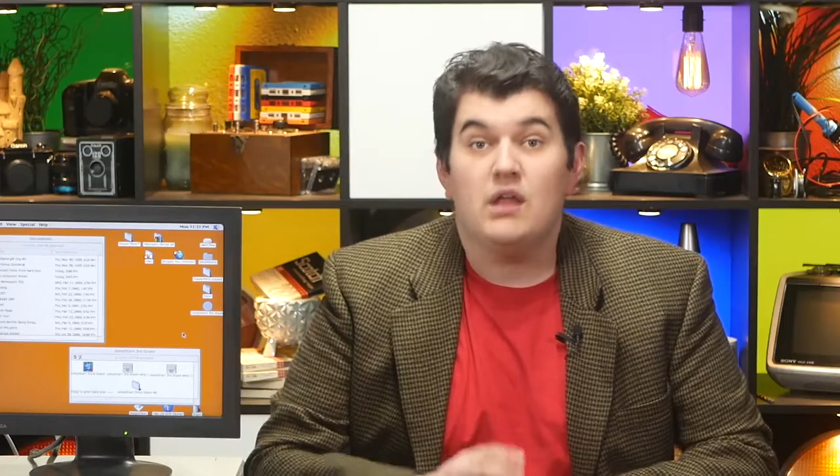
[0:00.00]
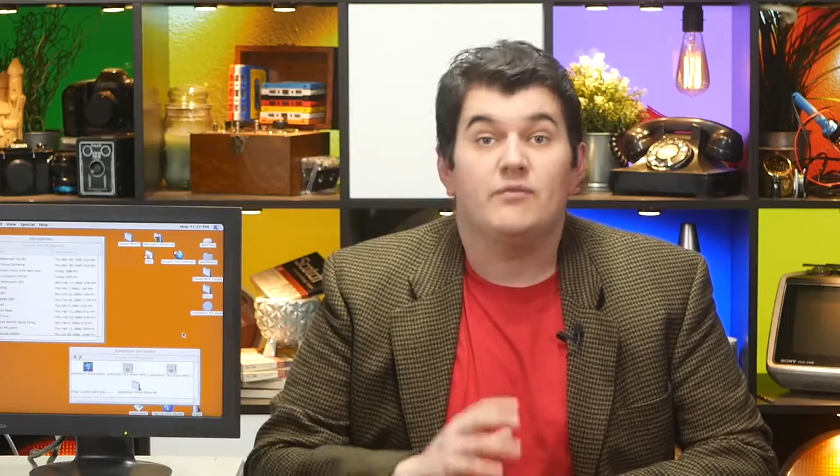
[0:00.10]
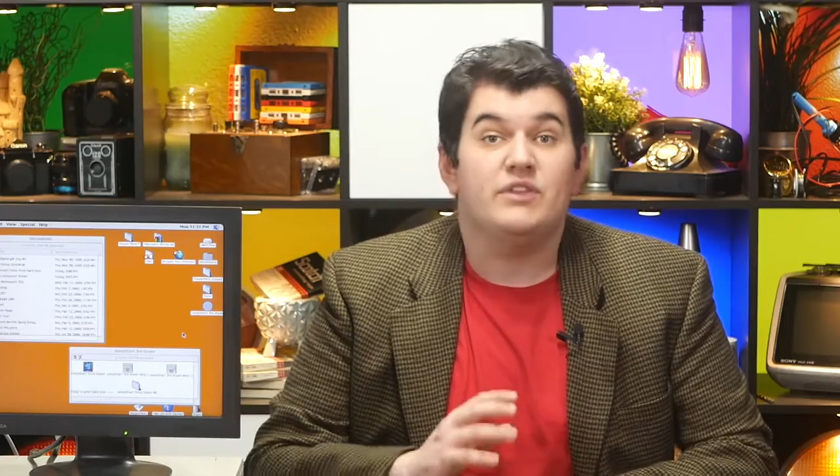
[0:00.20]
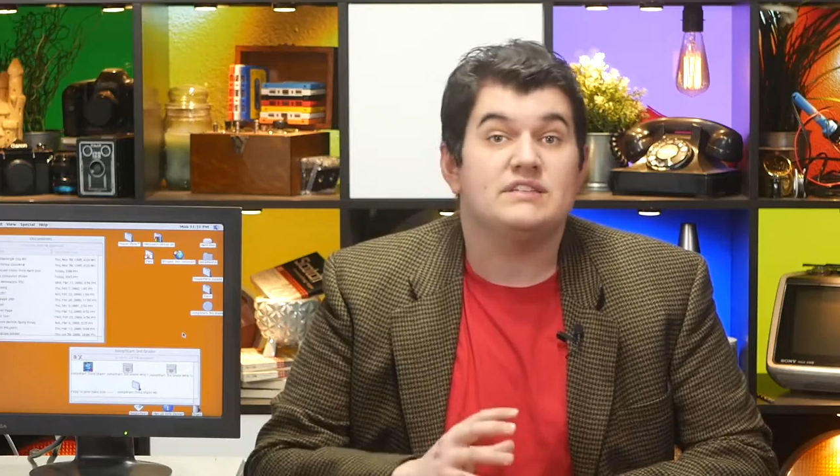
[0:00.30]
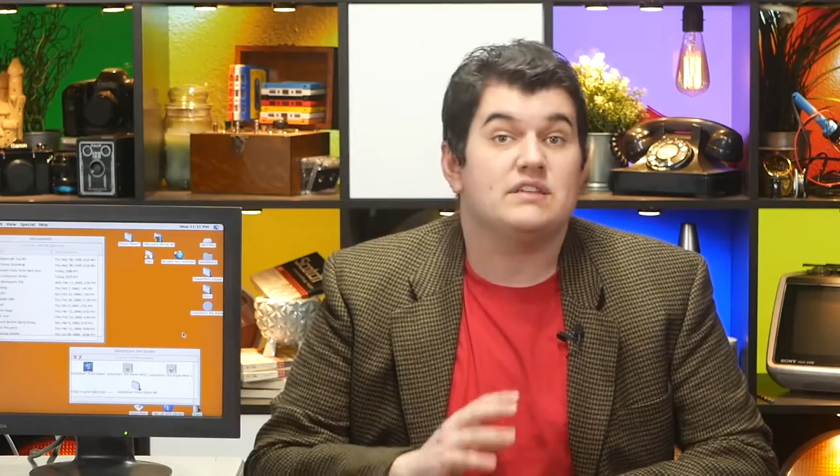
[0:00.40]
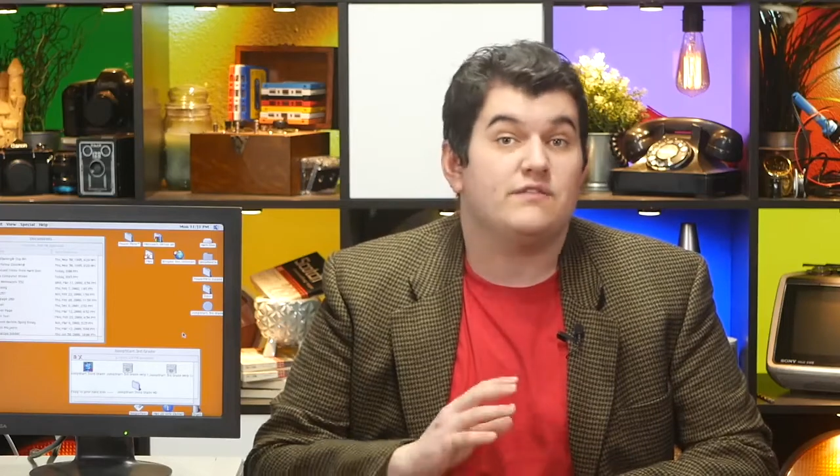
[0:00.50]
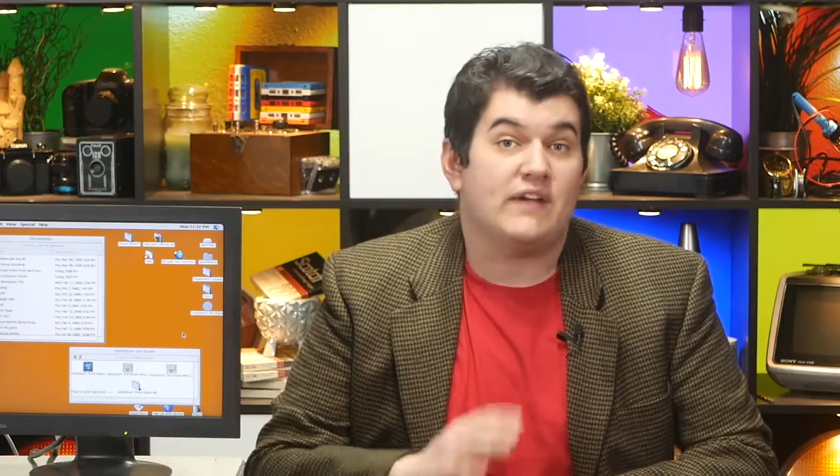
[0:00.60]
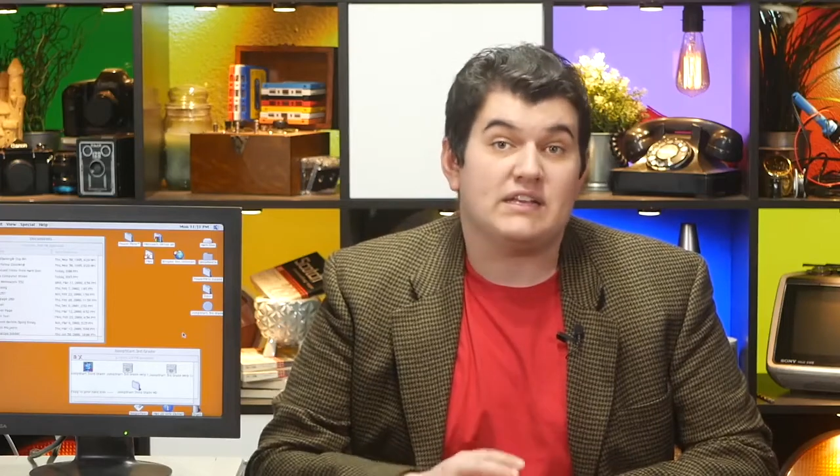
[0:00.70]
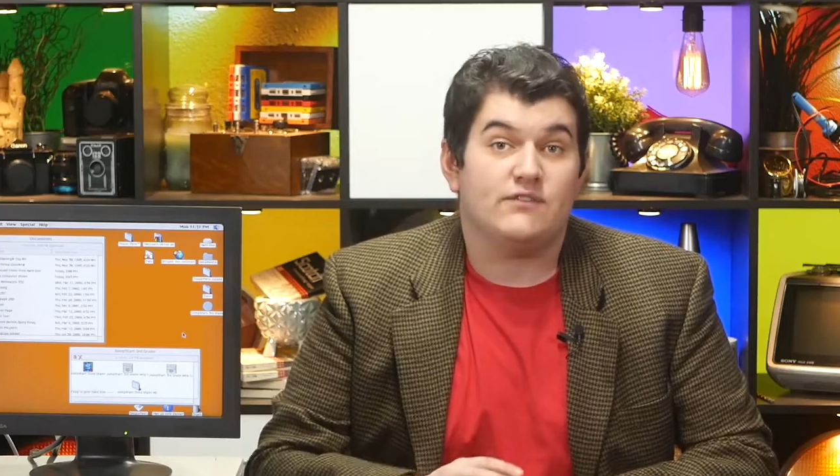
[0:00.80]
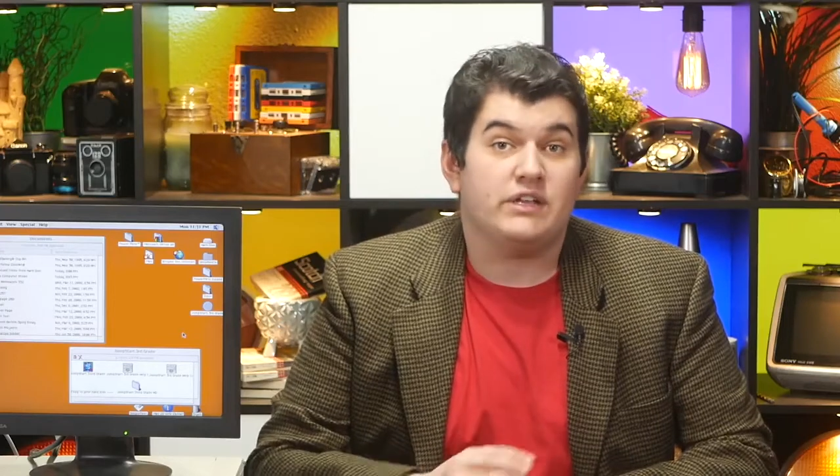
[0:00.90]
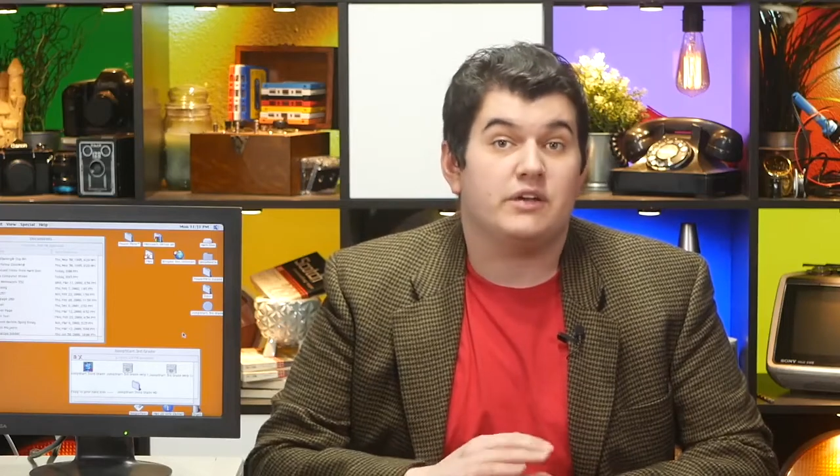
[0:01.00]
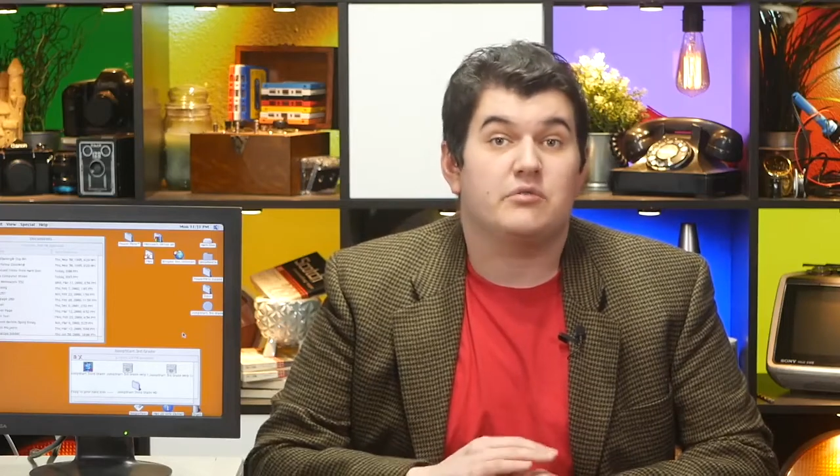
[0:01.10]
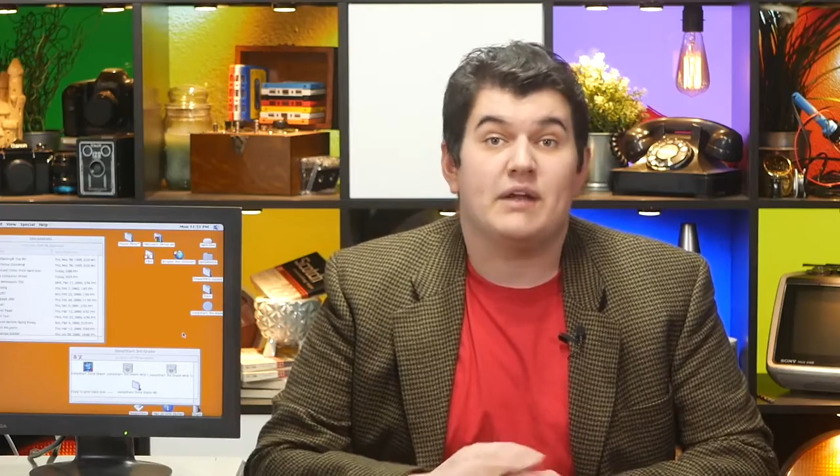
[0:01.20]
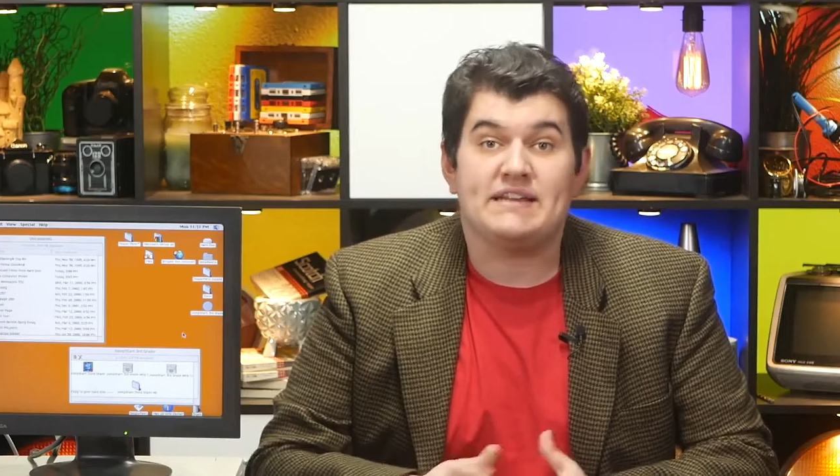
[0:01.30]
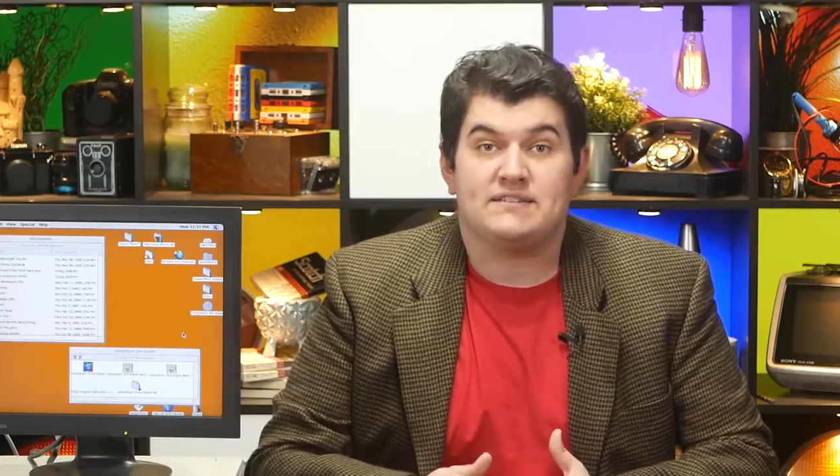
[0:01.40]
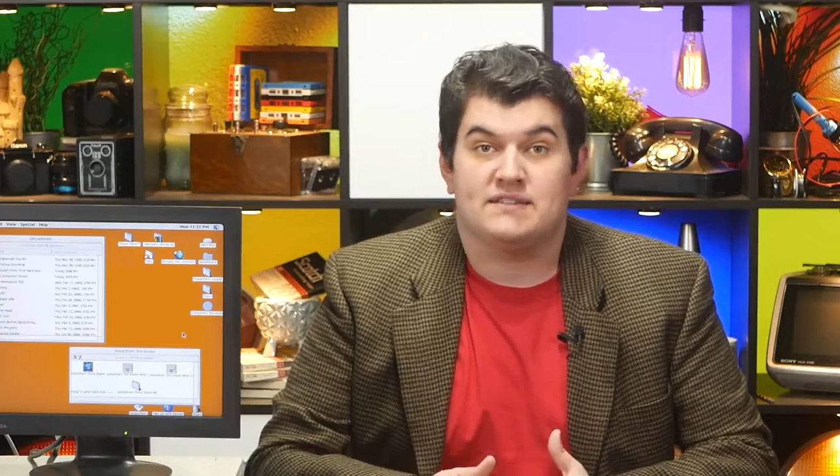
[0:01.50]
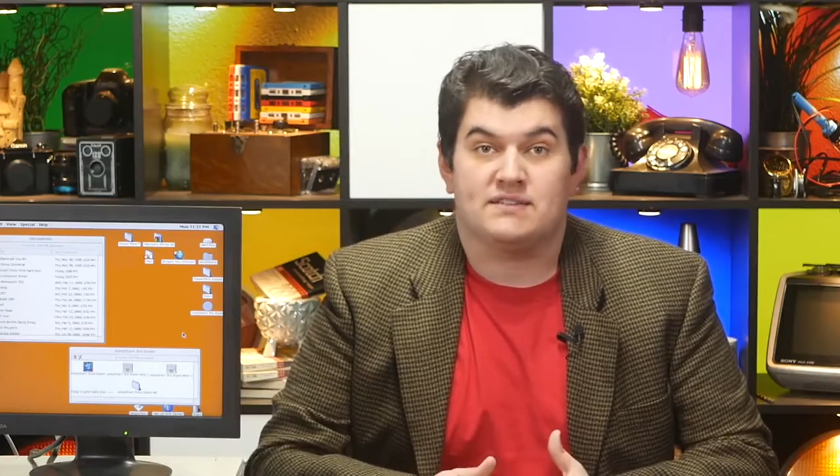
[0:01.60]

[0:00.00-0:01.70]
This effectively erases